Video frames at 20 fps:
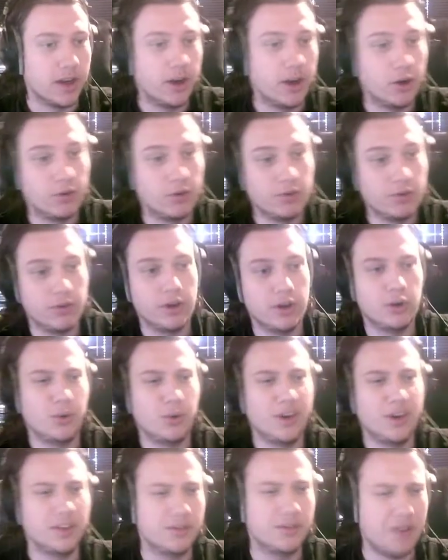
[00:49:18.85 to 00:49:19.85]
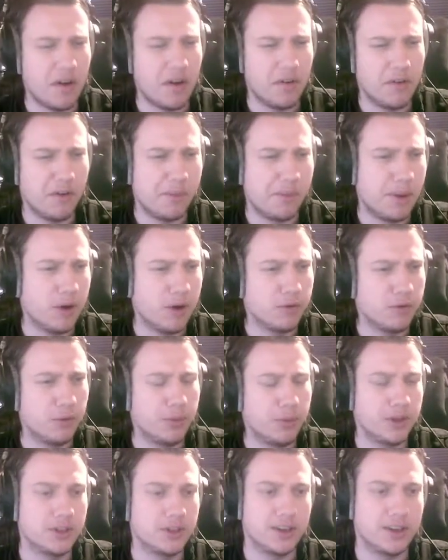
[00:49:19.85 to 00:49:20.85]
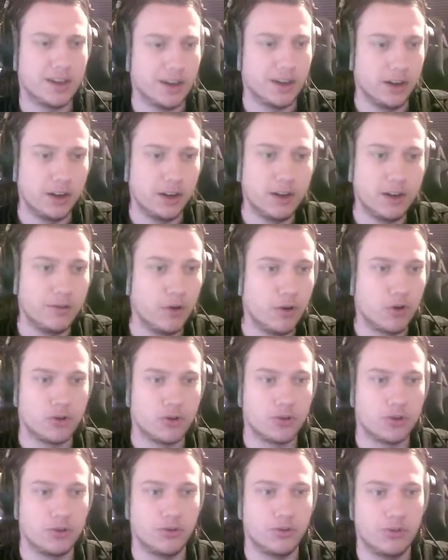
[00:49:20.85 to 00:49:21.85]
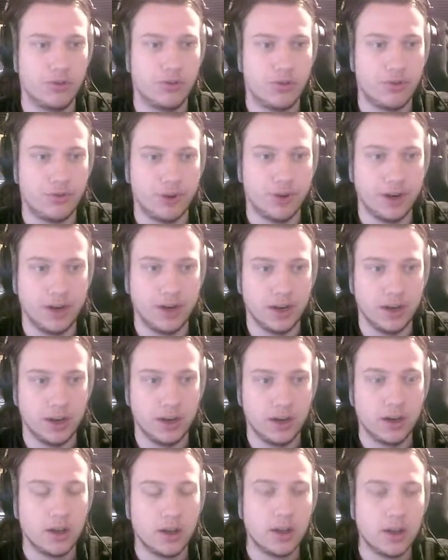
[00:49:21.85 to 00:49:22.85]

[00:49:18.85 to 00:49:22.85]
Unreal is very, very powerful, but it's clearly focused on 3D.